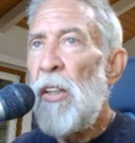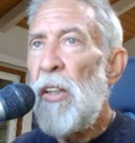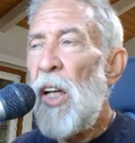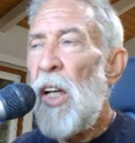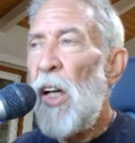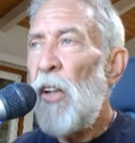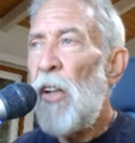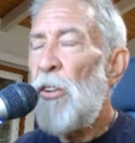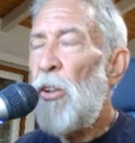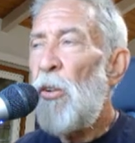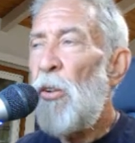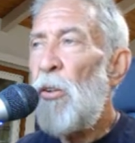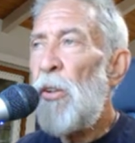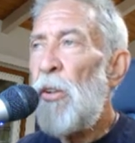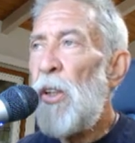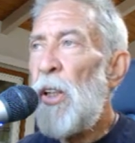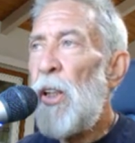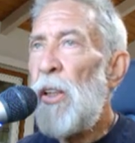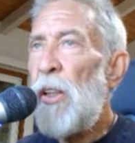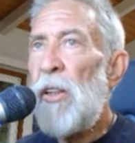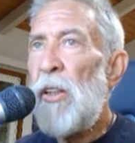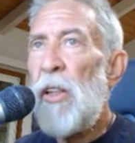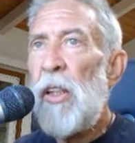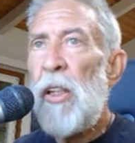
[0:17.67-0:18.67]
Now, don't
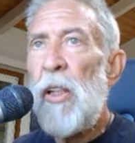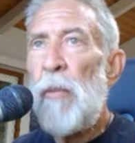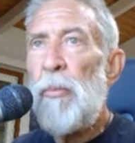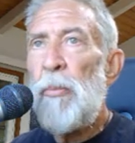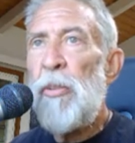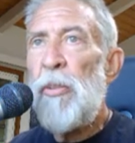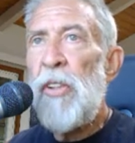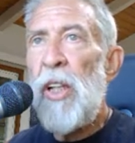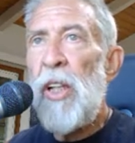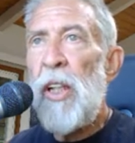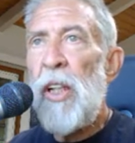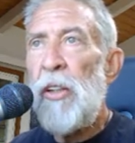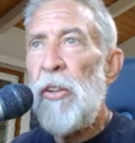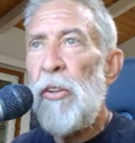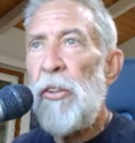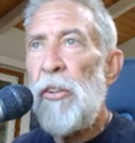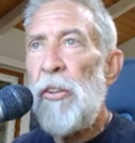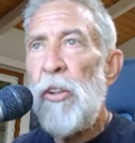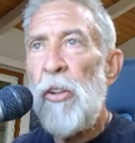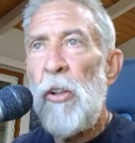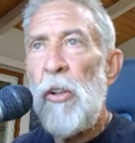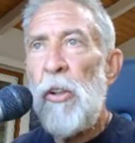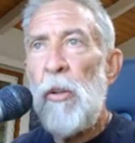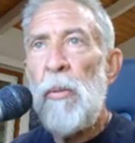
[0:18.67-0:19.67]
get upset,
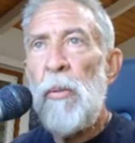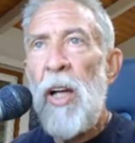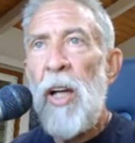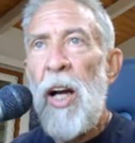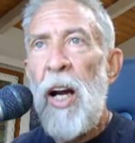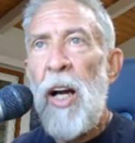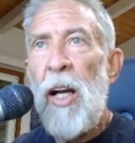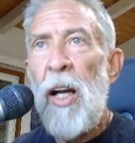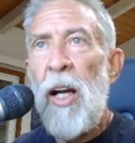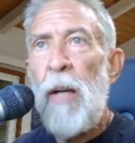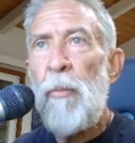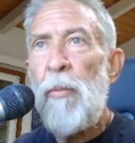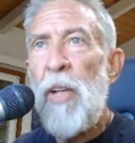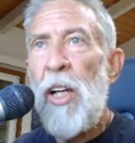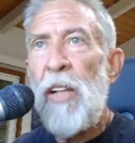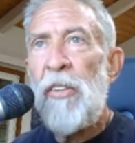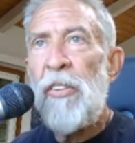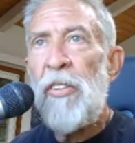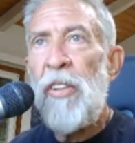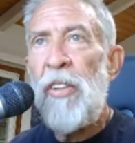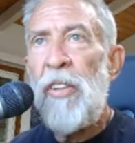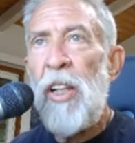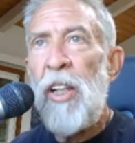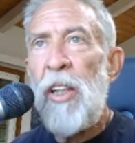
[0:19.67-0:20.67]
YouTube. I'm
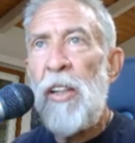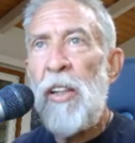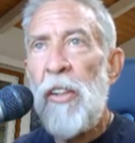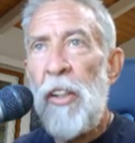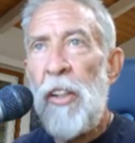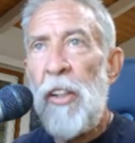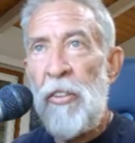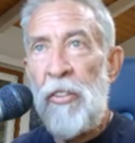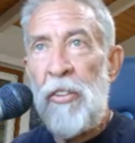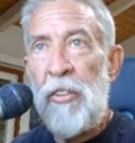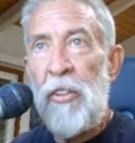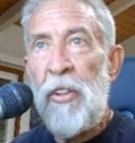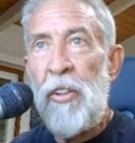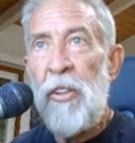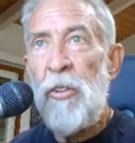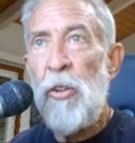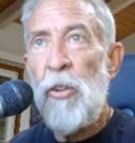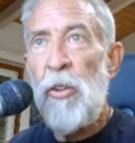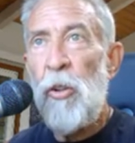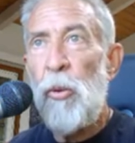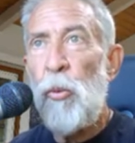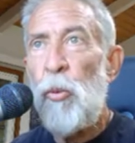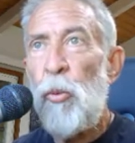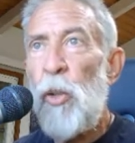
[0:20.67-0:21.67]
not saying this.
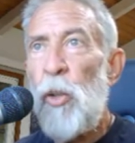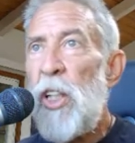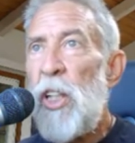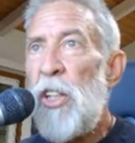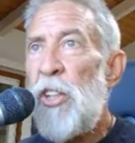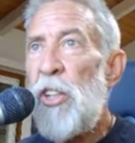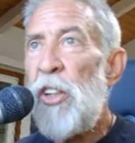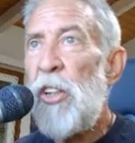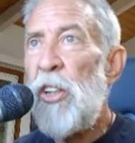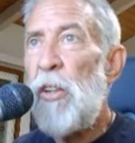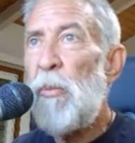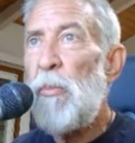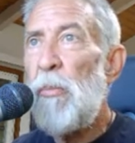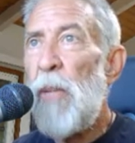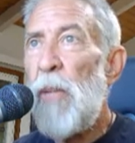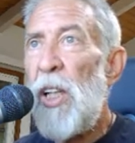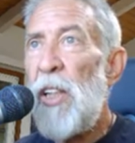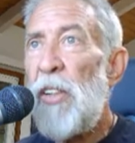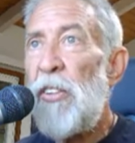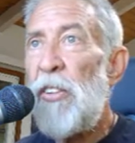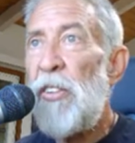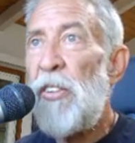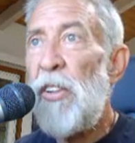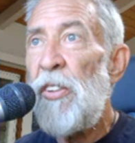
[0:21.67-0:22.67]
Norwegian
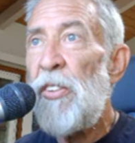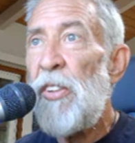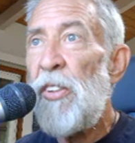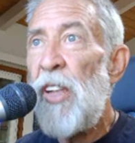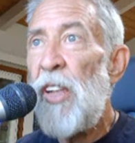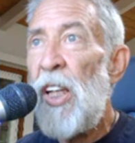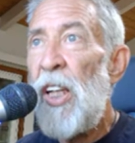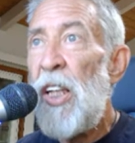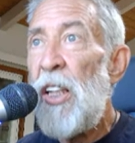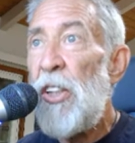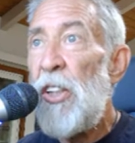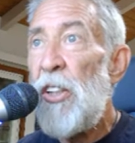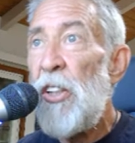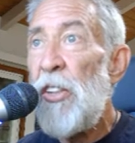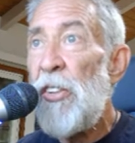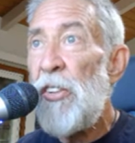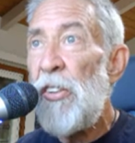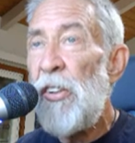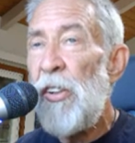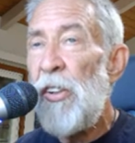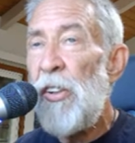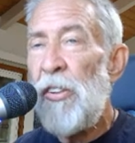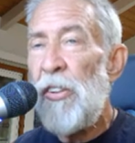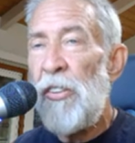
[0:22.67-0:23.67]
Medicines
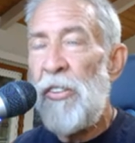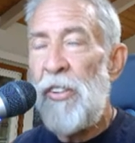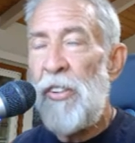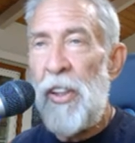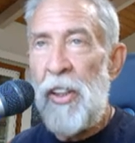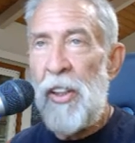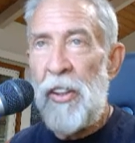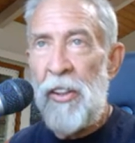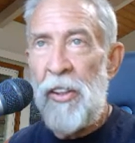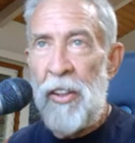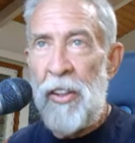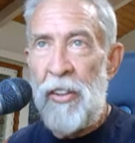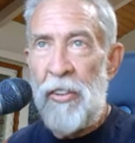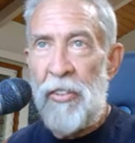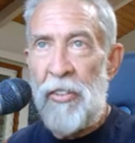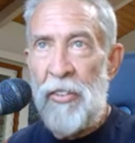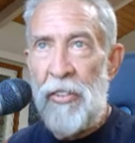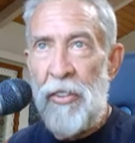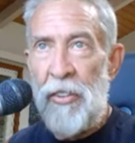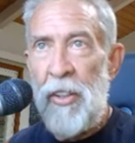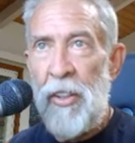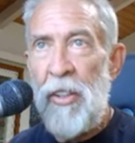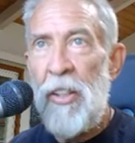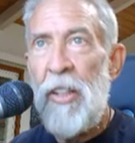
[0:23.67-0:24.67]
Agency is saying
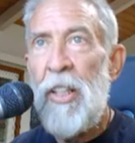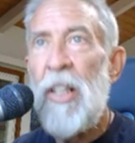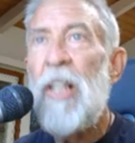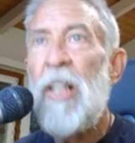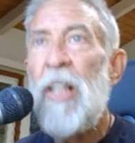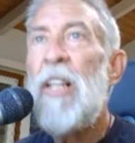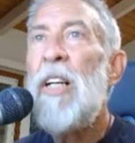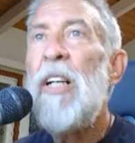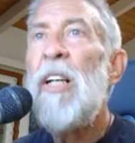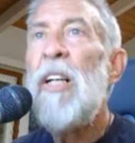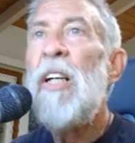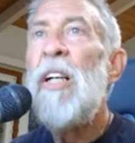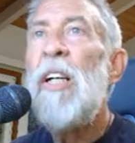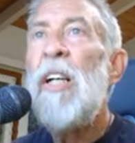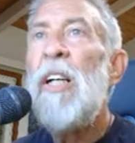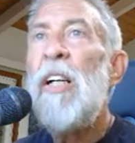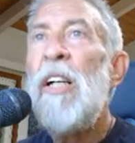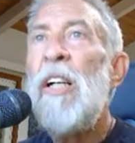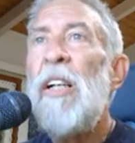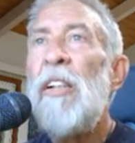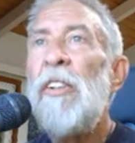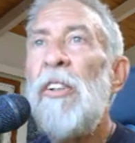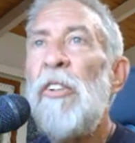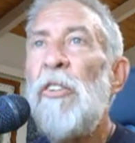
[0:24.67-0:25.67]
this.
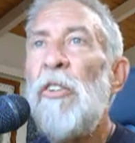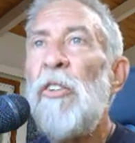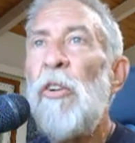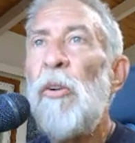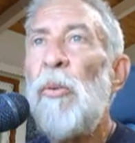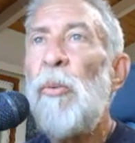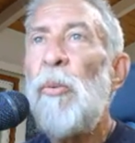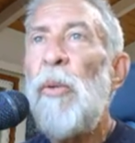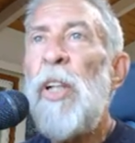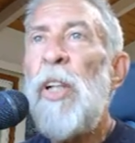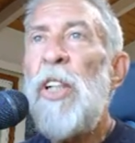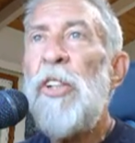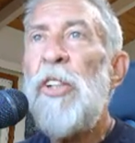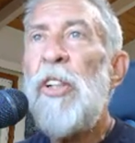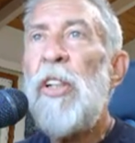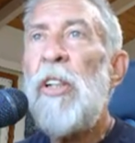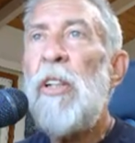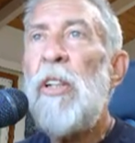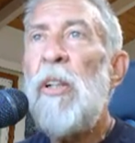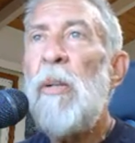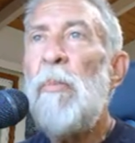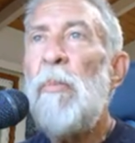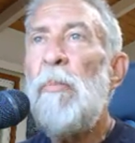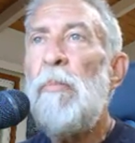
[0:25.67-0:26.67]
The
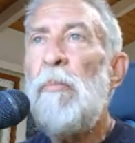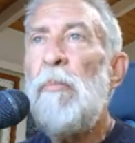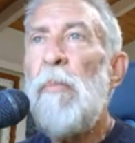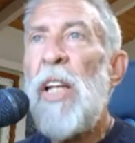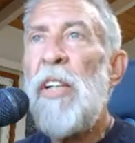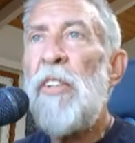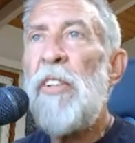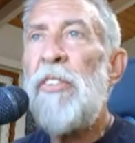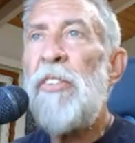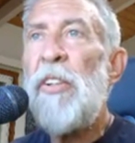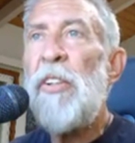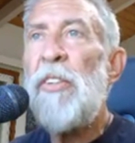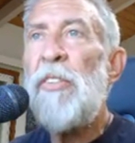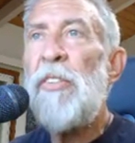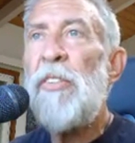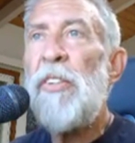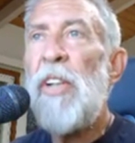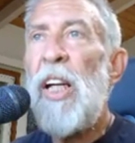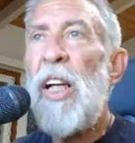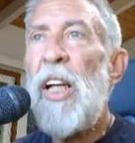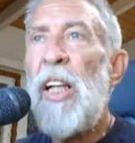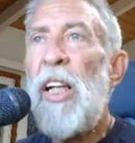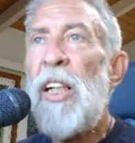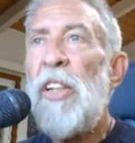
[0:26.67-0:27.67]
Norwegian
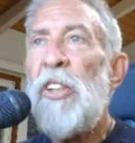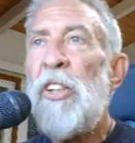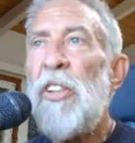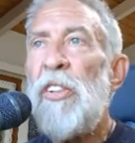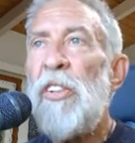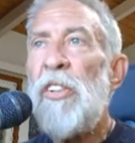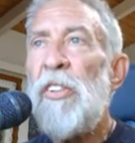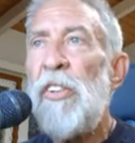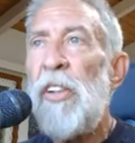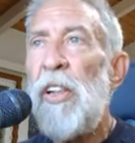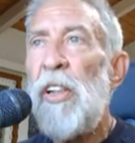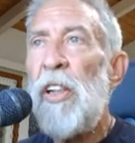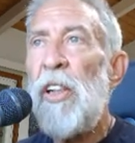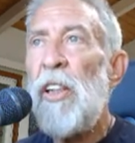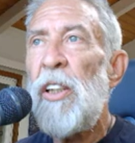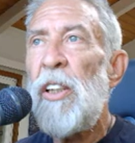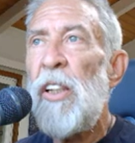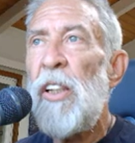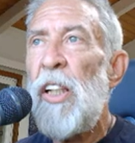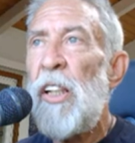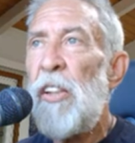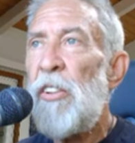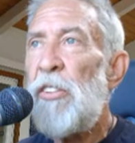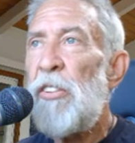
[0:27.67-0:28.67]
Medicines Agency
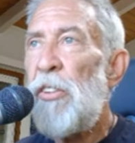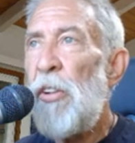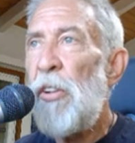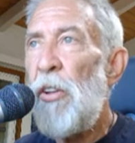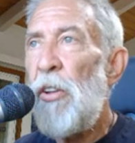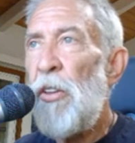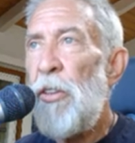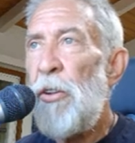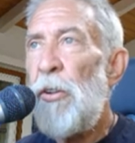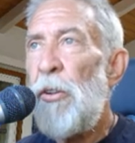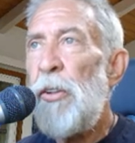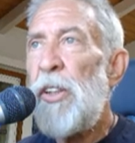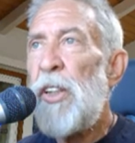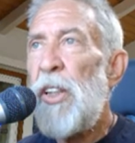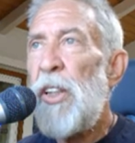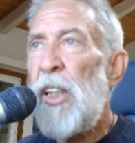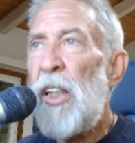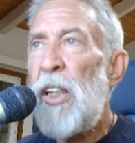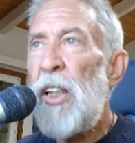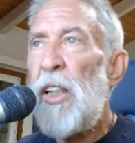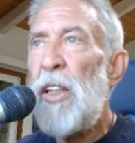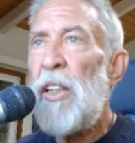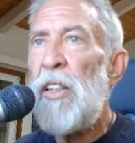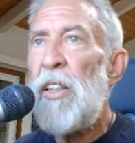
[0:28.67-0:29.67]
links
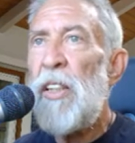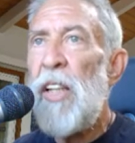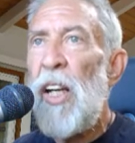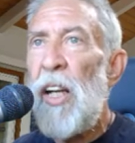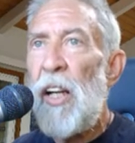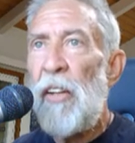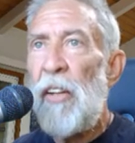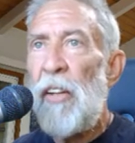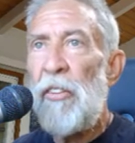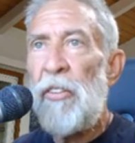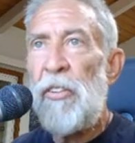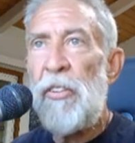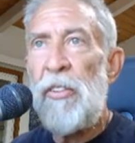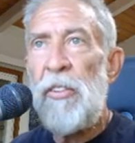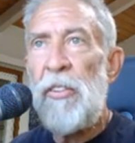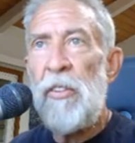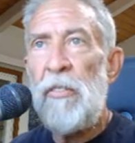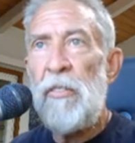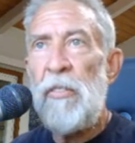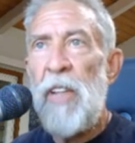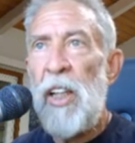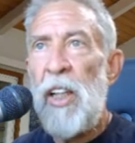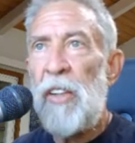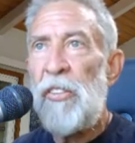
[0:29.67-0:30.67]
13 deaths
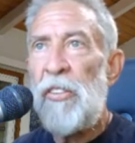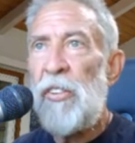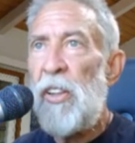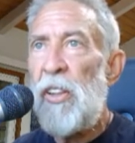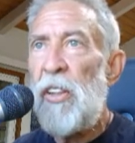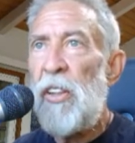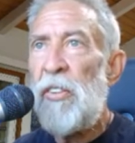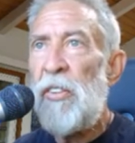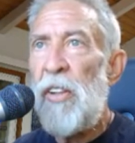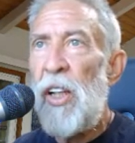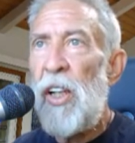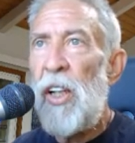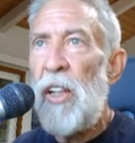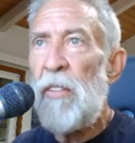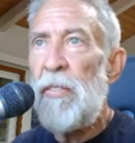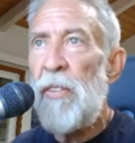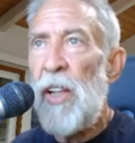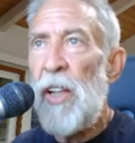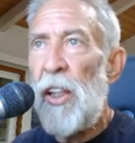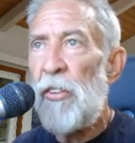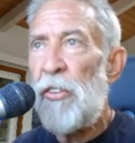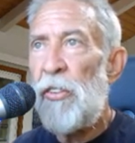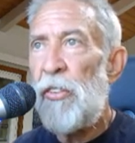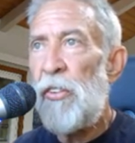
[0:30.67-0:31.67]
to vaccine side
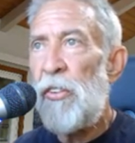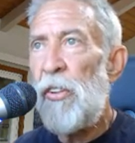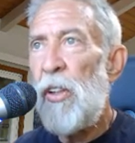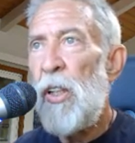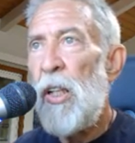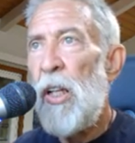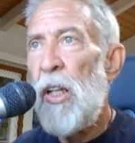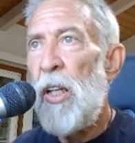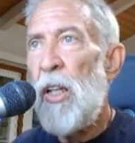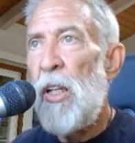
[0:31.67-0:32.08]
effects.